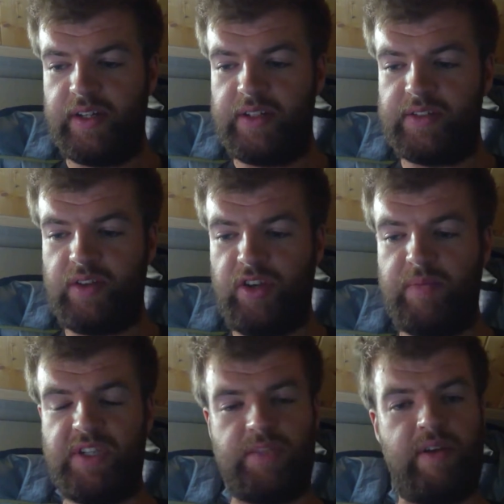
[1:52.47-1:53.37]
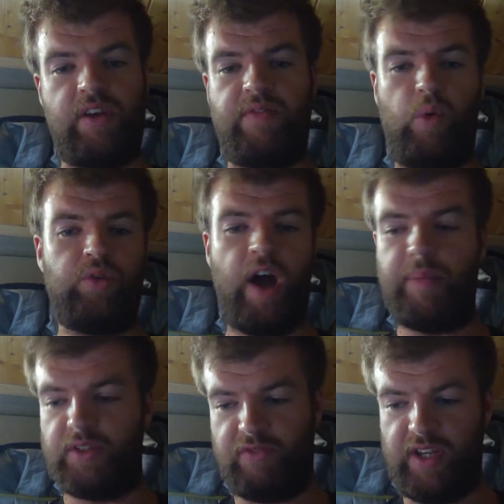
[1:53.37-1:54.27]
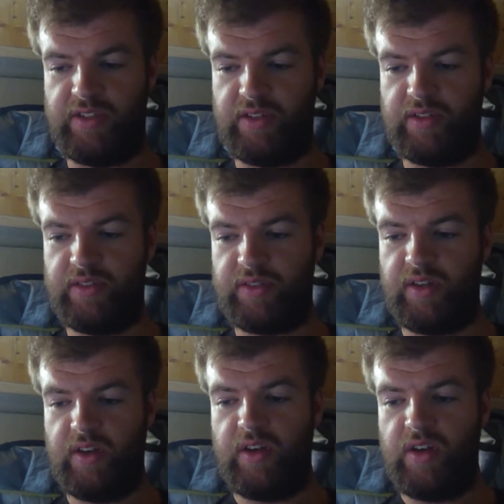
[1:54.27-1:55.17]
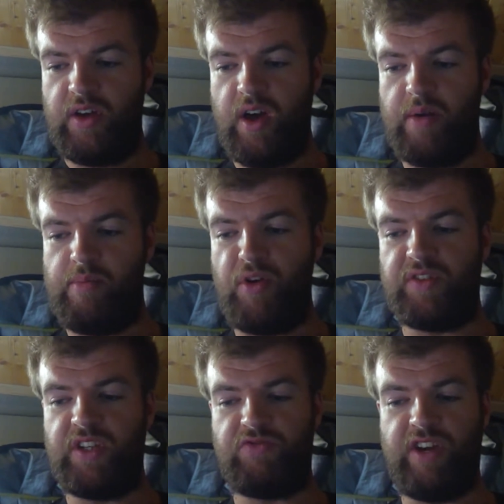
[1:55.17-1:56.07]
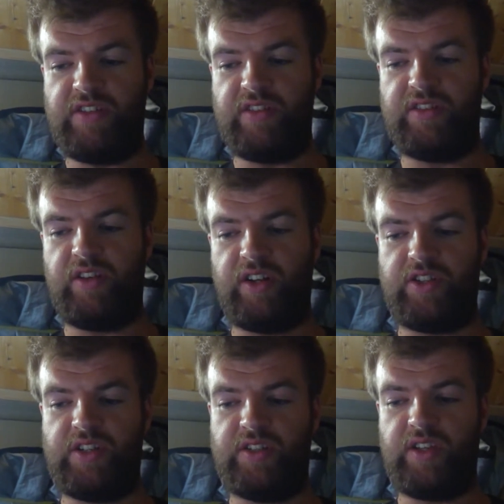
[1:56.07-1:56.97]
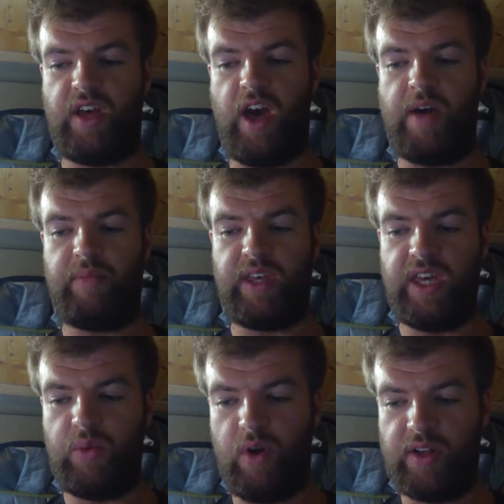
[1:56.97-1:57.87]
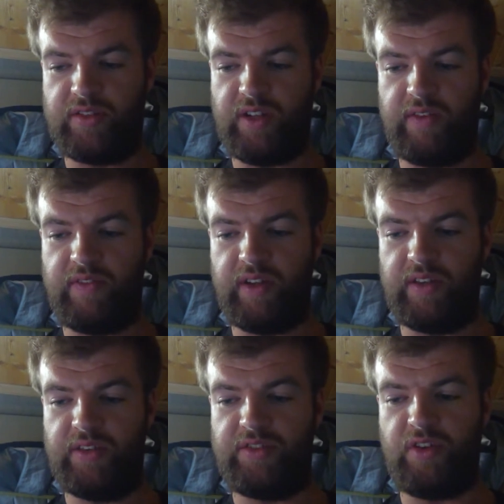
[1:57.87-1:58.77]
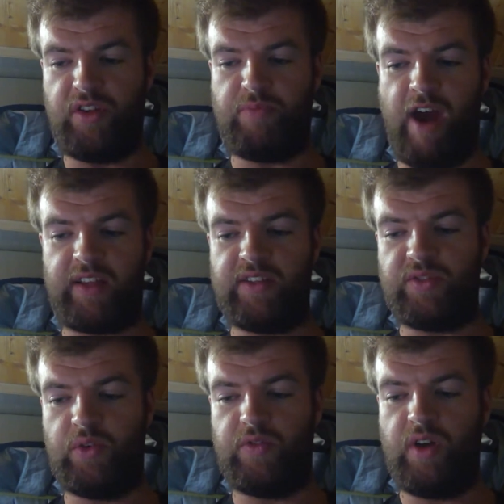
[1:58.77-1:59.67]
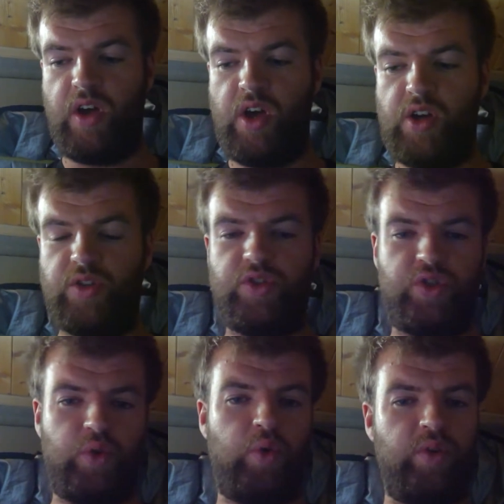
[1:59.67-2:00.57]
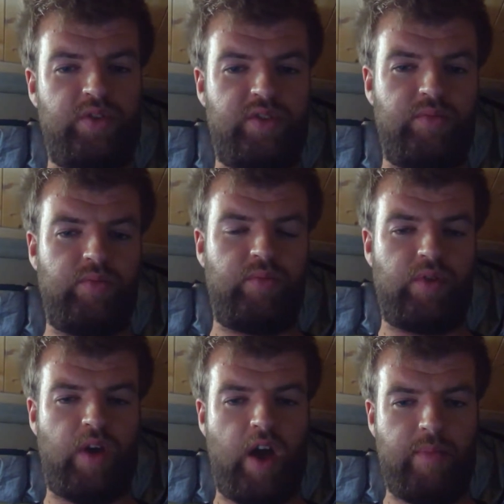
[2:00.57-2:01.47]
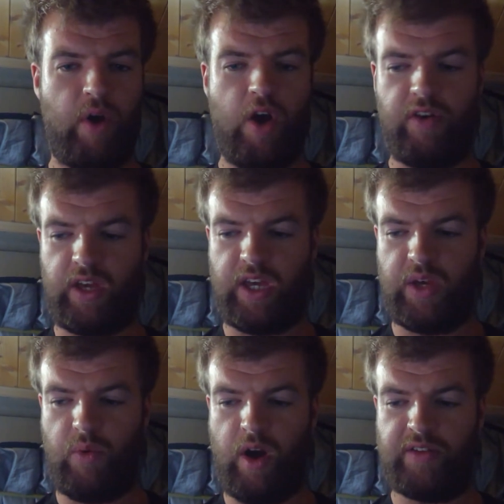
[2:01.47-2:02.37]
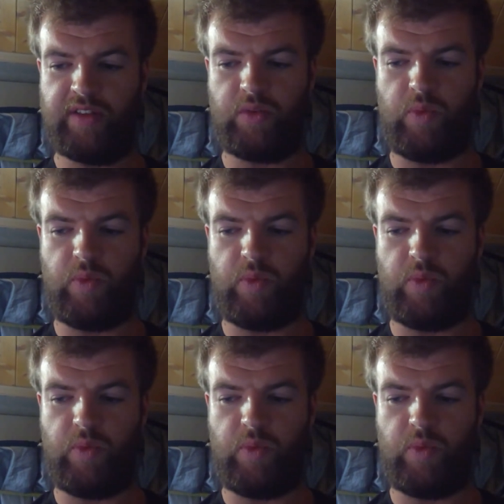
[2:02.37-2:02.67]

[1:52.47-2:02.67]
So you can be suspended for all types of reasons. Most of these reasons, such as keyword stuffing, so the practice of short hurrying keywords into